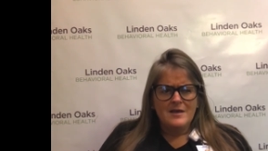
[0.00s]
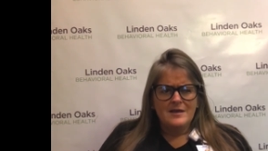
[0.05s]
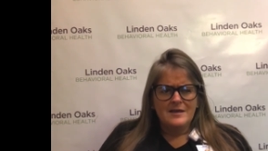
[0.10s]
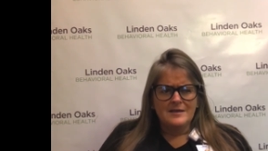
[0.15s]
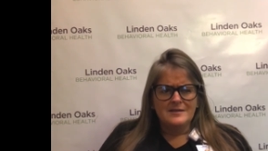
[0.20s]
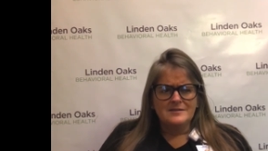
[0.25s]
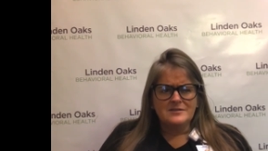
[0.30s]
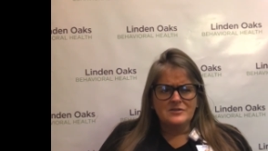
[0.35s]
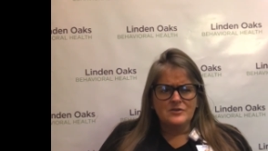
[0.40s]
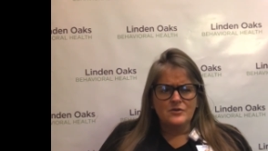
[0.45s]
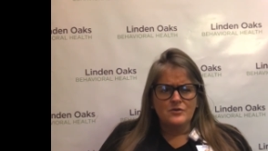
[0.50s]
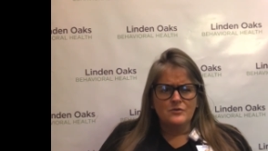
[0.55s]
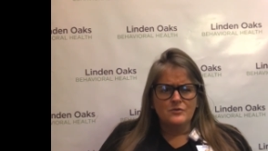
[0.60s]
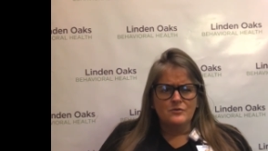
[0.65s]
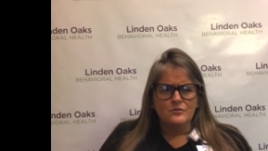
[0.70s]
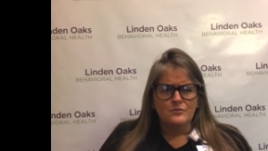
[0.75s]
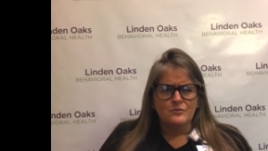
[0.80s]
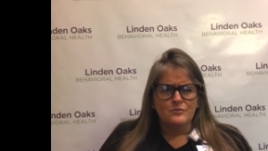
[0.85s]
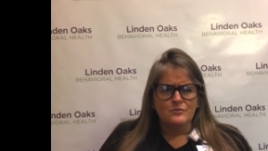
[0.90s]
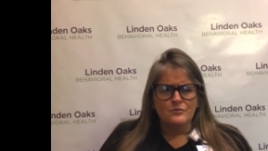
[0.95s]
And
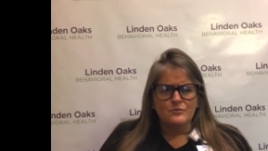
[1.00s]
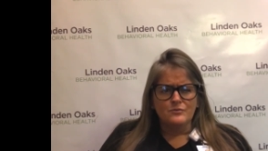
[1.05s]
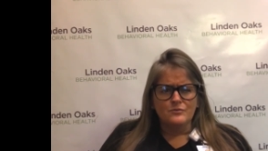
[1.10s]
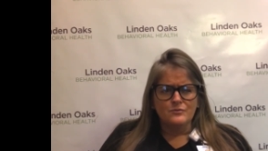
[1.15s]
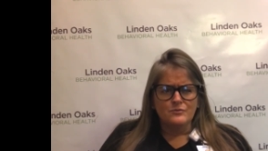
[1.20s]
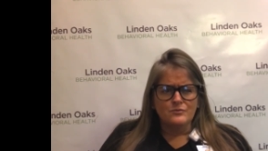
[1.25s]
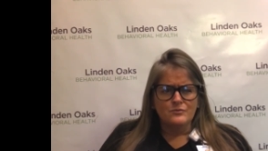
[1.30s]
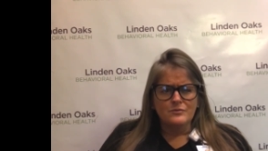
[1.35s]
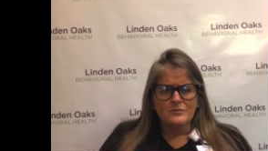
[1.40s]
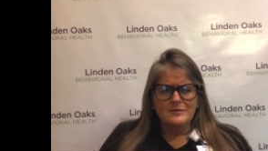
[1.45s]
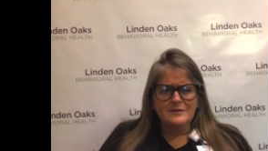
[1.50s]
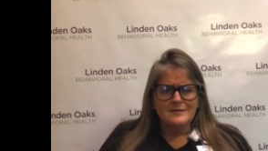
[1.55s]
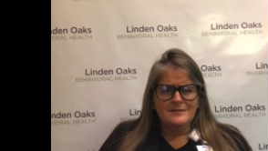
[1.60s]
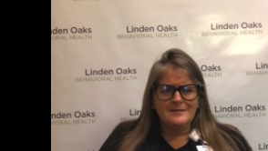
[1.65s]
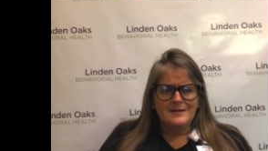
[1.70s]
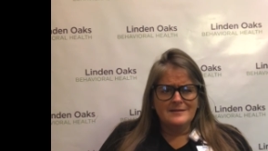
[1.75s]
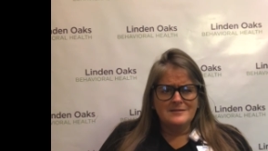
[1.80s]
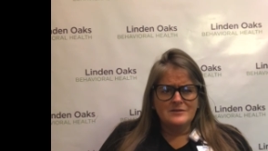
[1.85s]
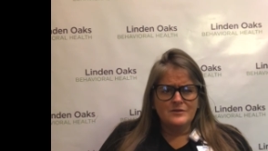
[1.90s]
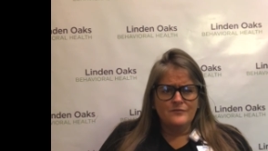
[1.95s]
so really
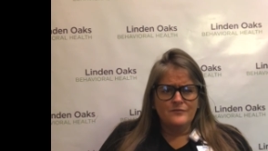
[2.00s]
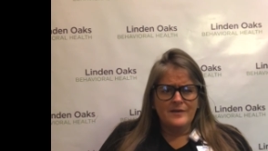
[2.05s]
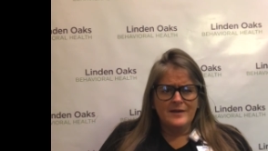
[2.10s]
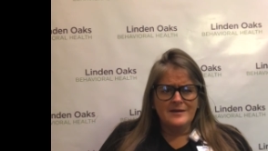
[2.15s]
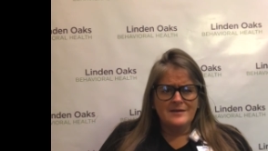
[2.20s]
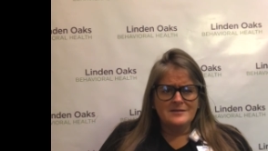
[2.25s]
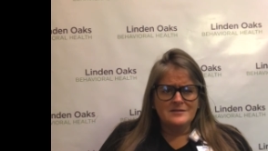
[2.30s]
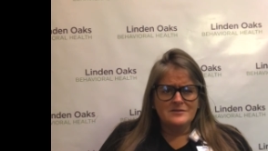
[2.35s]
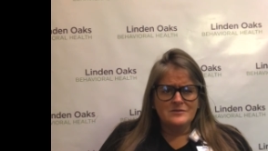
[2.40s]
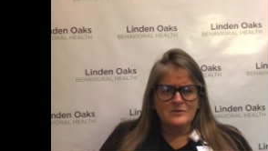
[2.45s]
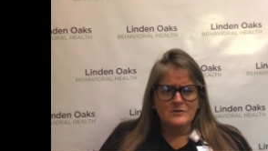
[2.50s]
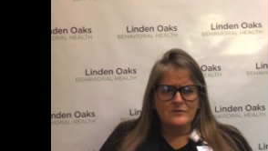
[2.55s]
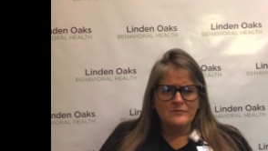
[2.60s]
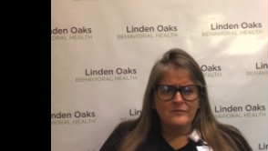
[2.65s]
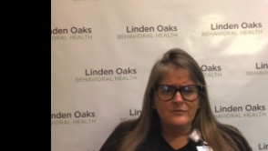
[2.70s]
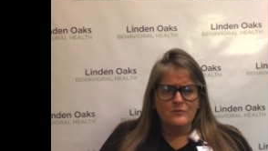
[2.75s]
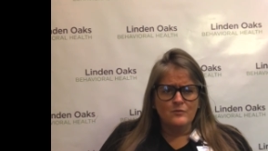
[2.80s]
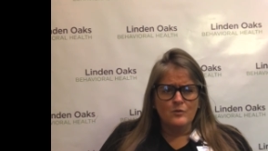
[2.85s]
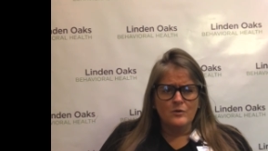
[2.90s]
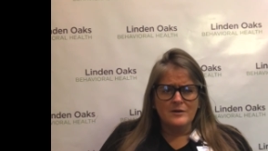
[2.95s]
that's your vagus nerve
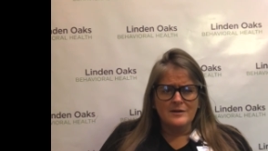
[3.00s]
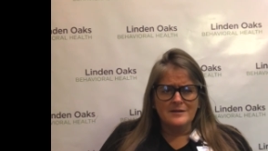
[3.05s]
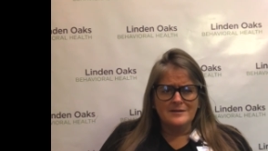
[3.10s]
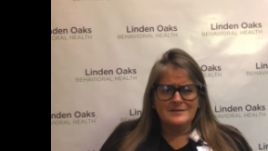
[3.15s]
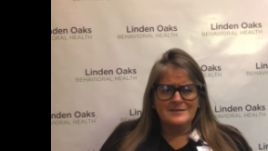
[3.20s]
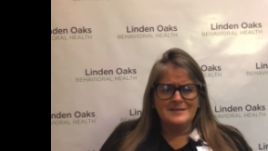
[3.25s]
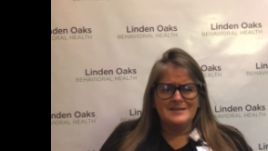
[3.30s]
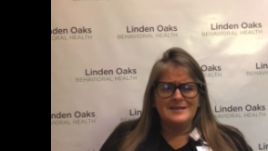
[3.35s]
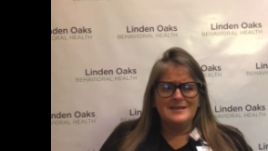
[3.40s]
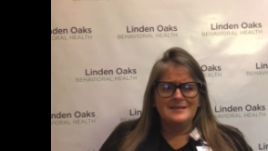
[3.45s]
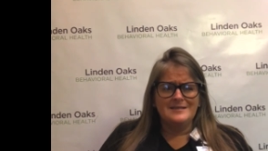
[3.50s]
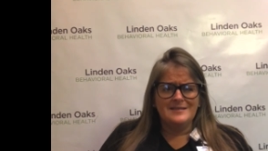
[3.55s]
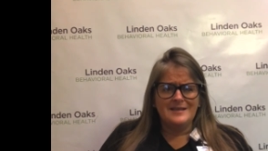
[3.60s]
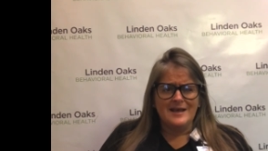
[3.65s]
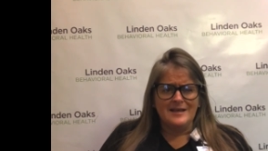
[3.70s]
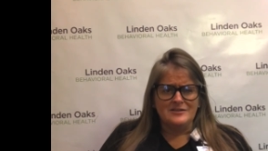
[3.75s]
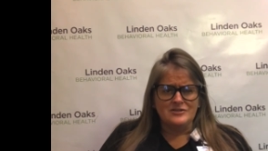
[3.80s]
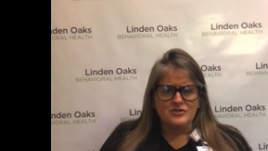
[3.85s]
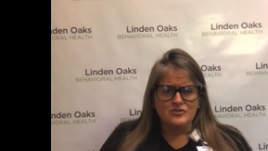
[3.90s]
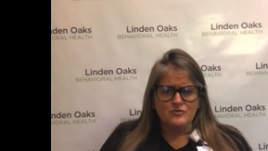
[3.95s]
working to get
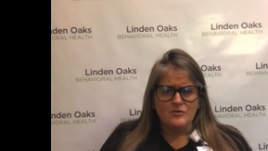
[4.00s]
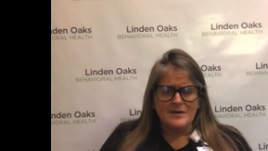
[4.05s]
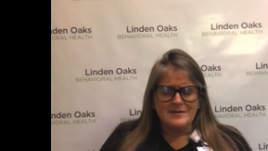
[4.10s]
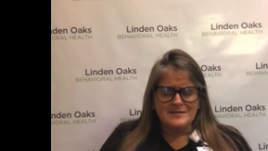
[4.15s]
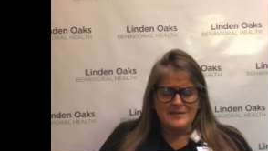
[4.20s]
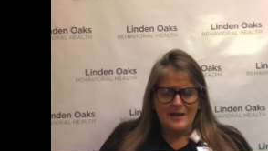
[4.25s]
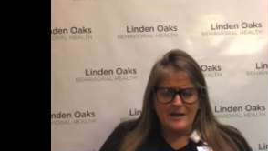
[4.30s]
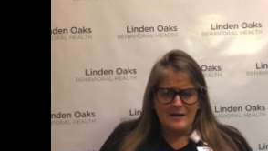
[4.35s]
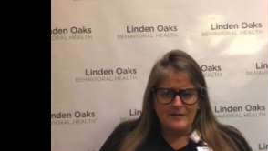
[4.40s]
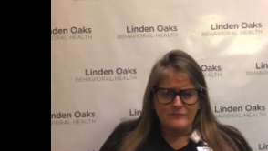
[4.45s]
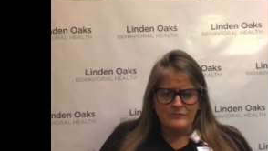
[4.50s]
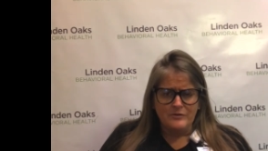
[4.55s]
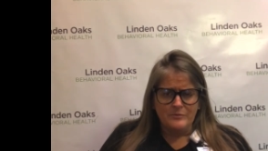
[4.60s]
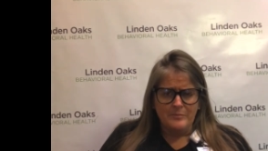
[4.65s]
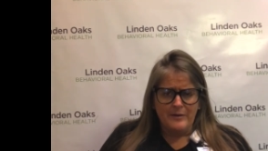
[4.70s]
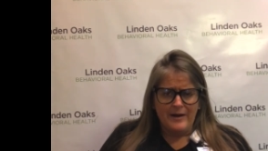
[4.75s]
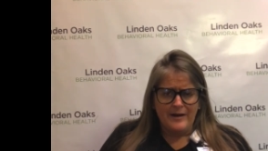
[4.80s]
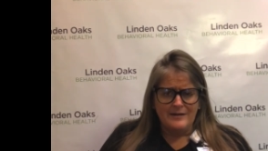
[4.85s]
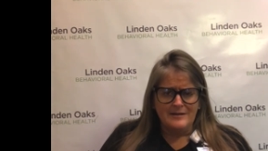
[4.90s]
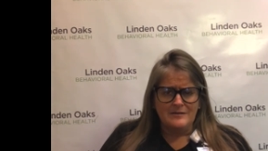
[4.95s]
that stress out of your
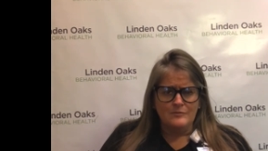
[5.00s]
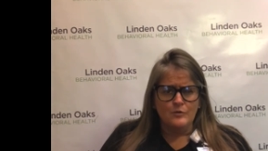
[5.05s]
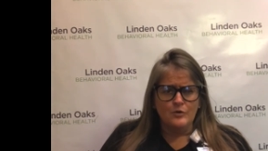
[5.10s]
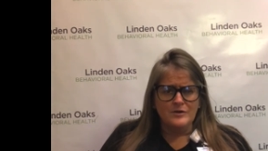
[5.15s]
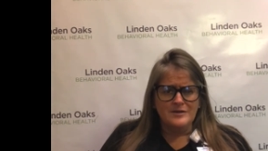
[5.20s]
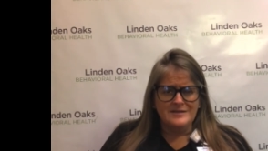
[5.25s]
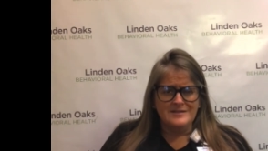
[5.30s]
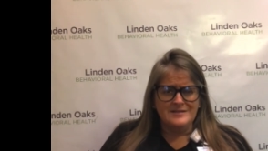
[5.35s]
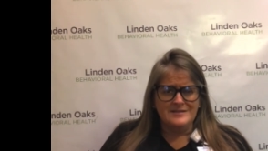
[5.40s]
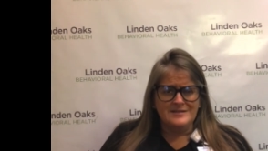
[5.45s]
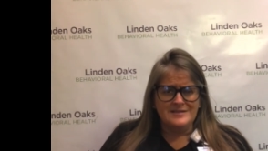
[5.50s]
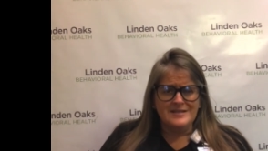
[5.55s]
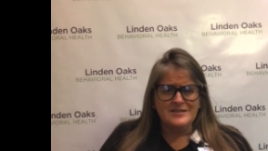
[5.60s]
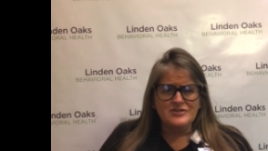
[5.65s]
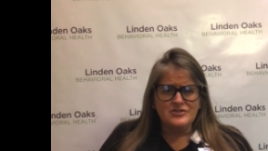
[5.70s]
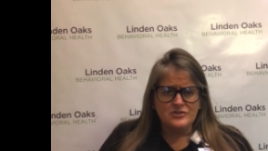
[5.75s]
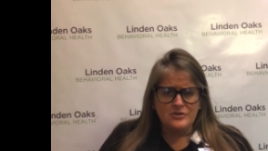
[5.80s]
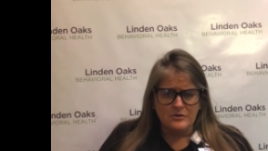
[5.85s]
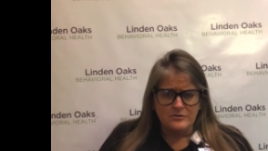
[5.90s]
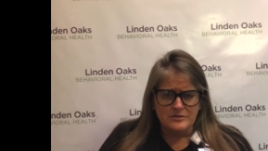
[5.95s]
body, working to
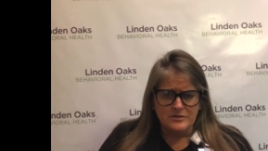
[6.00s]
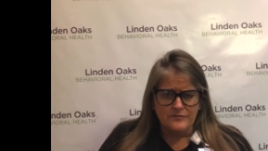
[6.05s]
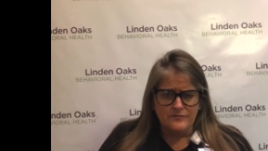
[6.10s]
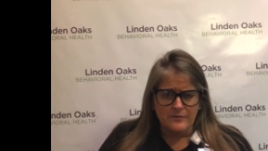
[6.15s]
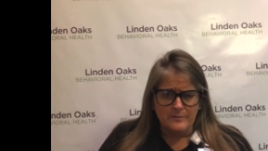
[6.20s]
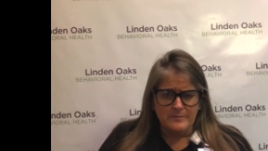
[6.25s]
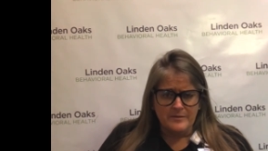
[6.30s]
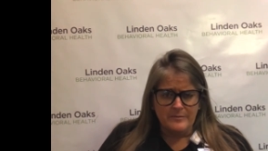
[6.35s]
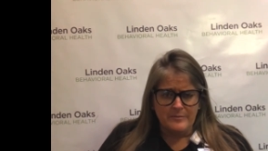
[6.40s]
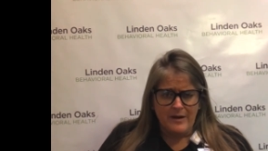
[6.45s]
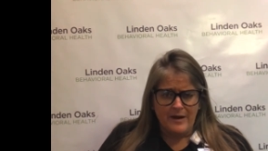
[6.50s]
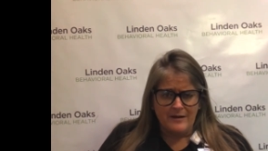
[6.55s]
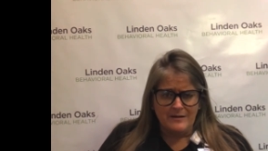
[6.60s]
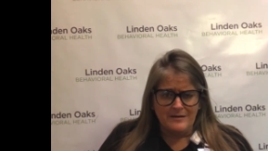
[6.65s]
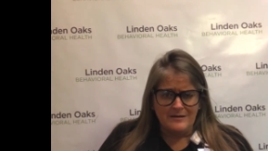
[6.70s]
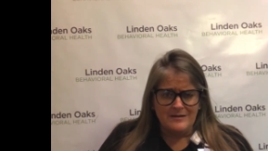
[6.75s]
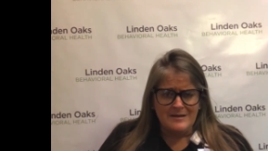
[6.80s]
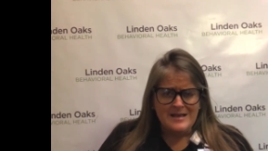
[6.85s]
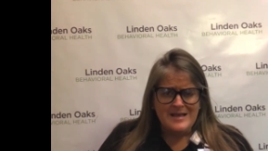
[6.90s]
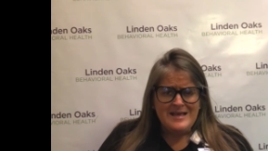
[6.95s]
discharge it from the body.